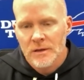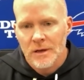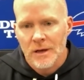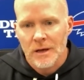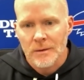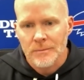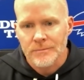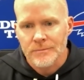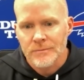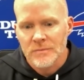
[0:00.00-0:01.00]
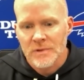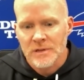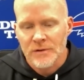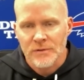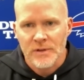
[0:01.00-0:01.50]
um, the
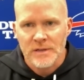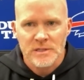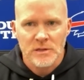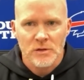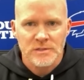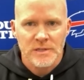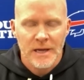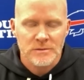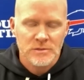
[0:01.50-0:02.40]
different things he looks at.